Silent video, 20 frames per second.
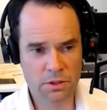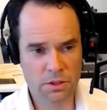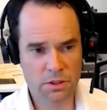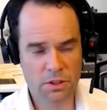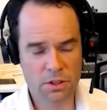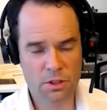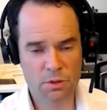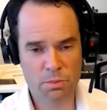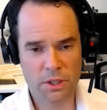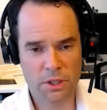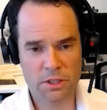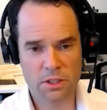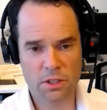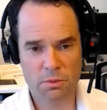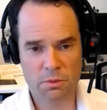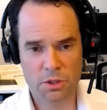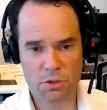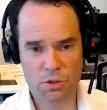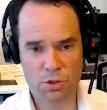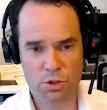It's displacing
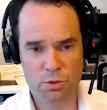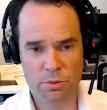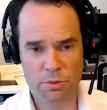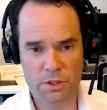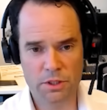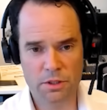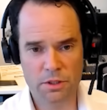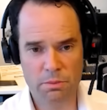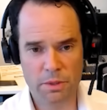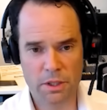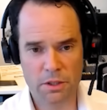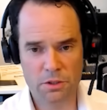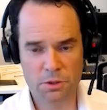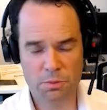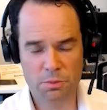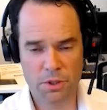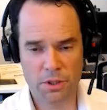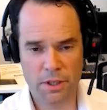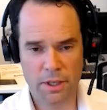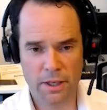about 2 million barrels
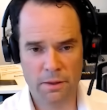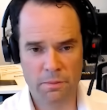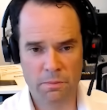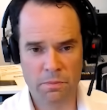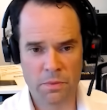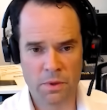per day.